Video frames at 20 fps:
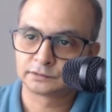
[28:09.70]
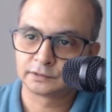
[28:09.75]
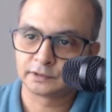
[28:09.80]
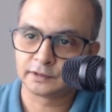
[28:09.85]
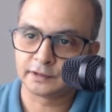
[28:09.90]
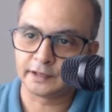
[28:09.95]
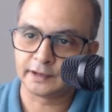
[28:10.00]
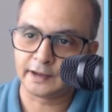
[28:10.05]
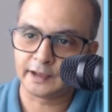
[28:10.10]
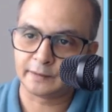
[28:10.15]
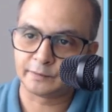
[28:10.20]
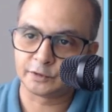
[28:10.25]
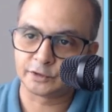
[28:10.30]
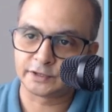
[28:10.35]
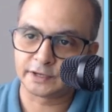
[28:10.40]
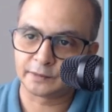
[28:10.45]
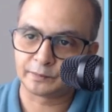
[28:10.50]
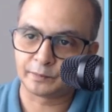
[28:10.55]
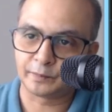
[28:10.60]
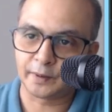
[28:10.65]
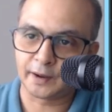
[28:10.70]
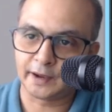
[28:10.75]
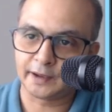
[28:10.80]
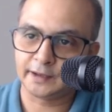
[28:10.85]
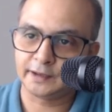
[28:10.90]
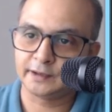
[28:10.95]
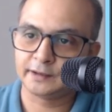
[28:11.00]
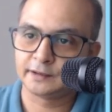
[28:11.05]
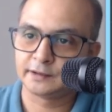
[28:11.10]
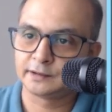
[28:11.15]
Then I have to take
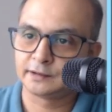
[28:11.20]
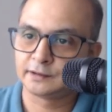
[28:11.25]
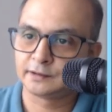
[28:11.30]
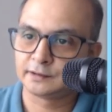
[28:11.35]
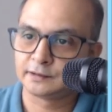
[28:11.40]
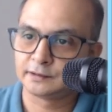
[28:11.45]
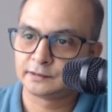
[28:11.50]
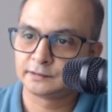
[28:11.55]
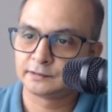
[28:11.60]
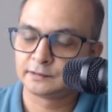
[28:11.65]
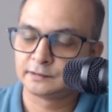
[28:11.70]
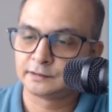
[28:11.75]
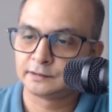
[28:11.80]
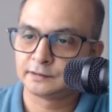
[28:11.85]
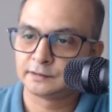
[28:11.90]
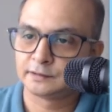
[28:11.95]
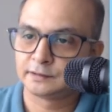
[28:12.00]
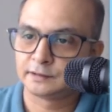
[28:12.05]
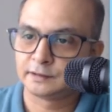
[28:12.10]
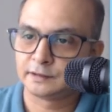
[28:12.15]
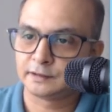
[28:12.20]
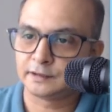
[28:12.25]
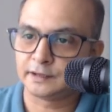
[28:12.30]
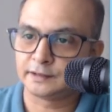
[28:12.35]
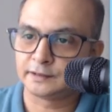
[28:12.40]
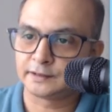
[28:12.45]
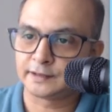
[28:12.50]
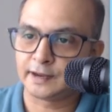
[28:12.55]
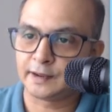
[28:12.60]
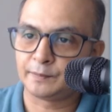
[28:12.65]
pi,
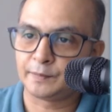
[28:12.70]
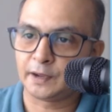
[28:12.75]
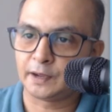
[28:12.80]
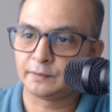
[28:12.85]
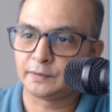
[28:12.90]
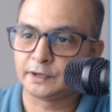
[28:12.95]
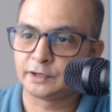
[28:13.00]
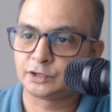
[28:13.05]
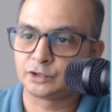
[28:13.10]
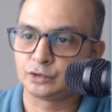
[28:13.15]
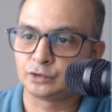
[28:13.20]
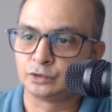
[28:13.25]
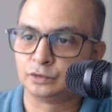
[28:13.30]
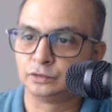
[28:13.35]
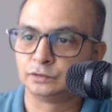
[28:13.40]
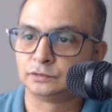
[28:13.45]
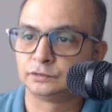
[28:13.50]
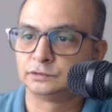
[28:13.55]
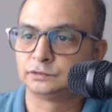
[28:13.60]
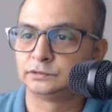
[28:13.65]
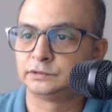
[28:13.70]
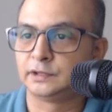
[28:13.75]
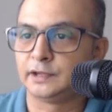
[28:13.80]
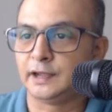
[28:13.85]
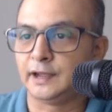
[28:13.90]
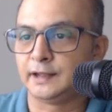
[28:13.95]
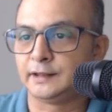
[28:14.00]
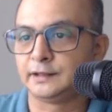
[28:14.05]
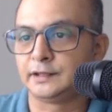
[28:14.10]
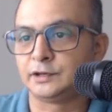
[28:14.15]
then 3 pi by 2,
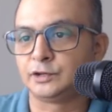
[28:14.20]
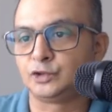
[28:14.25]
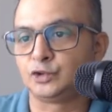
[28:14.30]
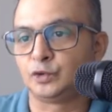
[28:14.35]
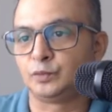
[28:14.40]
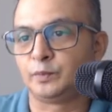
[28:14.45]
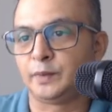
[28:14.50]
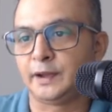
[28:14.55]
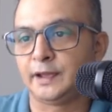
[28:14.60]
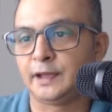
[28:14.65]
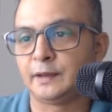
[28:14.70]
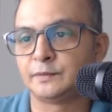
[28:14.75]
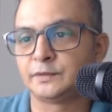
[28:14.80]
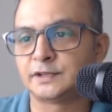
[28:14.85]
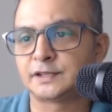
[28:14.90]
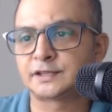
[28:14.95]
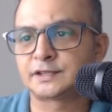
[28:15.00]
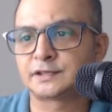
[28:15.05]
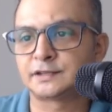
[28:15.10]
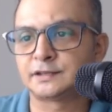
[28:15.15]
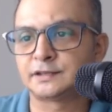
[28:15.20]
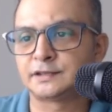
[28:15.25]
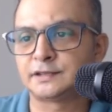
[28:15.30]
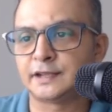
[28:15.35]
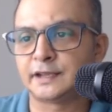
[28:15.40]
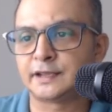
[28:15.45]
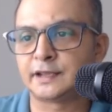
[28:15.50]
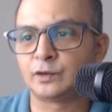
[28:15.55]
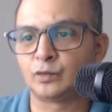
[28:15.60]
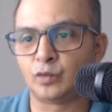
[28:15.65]
and then 2 pi. I'm just
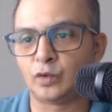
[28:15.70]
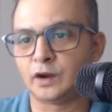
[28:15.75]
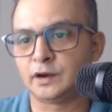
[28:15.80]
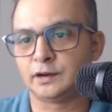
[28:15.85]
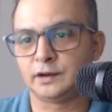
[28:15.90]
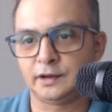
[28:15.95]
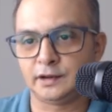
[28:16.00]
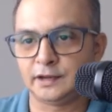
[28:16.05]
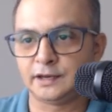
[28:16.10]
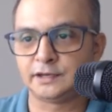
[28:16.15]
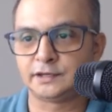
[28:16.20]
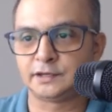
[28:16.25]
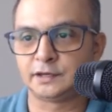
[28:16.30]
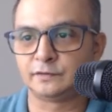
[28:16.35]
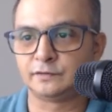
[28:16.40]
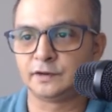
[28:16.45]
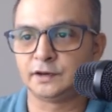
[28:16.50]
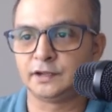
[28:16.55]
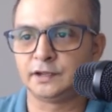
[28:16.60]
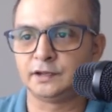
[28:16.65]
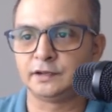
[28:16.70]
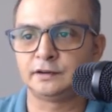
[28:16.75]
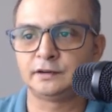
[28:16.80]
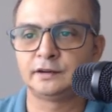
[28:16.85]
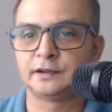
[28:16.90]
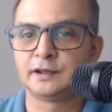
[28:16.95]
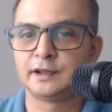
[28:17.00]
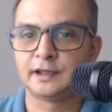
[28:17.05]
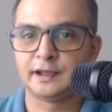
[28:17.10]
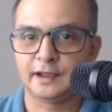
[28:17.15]
taking one interval here,
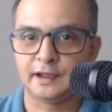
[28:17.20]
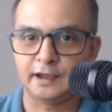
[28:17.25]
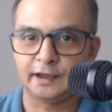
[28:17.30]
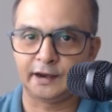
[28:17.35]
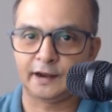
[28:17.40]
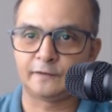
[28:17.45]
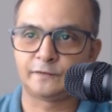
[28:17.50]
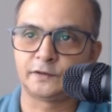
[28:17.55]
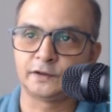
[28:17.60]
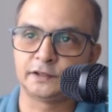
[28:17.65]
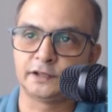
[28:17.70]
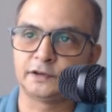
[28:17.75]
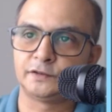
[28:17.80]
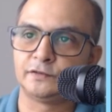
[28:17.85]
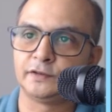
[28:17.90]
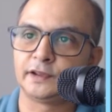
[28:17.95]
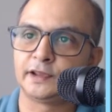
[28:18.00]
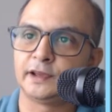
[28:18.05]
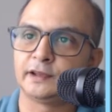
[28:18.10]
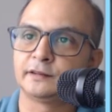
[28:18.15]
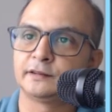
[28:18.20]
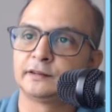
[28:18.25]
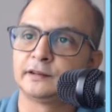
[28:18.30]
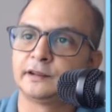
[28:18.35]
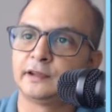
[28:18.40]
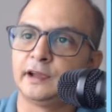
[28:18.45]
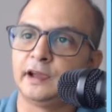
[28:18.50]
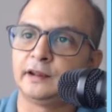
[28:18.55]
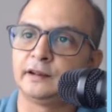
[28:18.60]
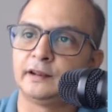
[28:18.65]
and after that we can
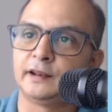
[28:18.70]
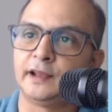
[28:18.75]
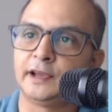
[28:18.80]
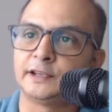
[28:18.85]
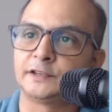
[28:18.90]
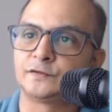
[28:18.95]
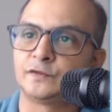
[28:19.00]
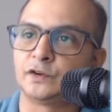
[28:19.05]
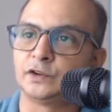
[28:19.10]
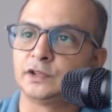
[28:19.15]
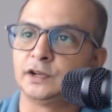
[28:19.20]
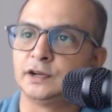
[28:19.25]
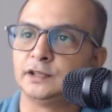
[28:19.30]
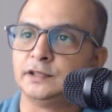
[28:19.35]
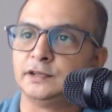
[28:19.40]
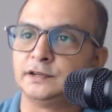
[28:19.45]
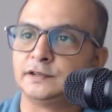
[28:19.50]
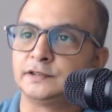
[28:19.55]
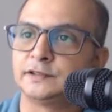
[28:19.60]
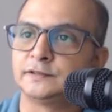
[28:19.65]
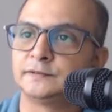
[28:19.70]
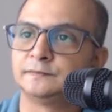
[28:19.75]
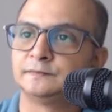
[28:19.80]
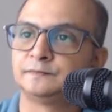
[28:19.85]
analyze for the others.